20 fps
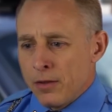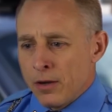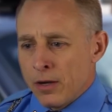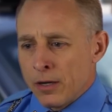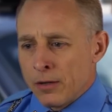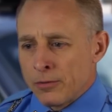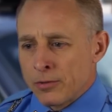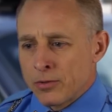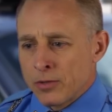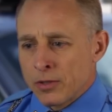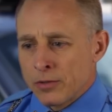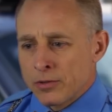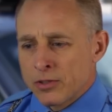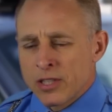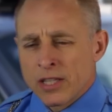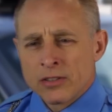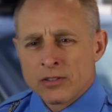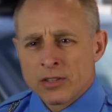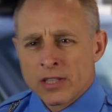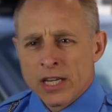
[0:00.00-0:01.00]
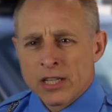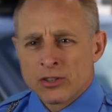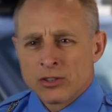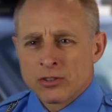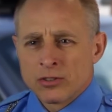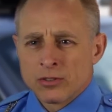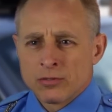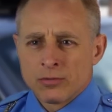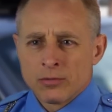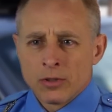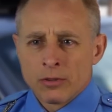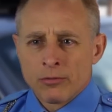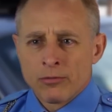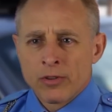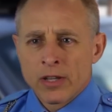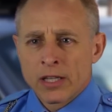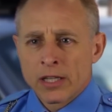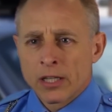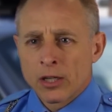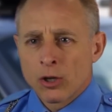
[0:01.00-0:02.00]
of, of uh, sensations of, of,
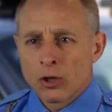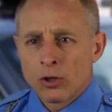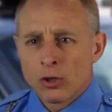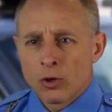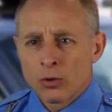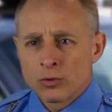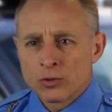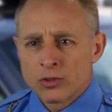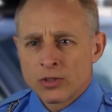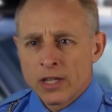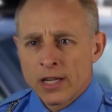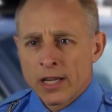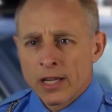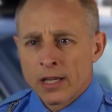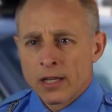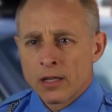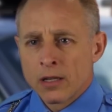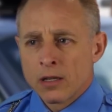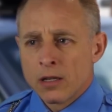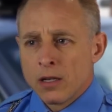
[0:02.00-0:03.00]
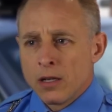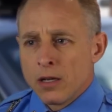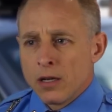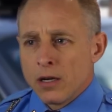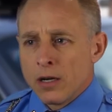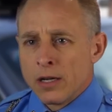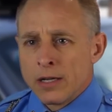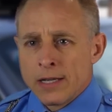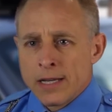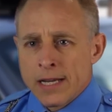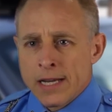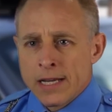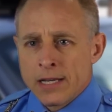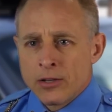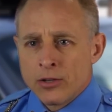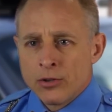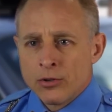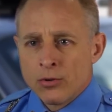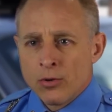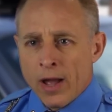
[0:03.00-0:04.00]
feeling closed in, a
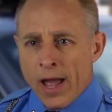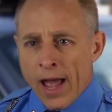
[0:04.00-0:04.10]
need to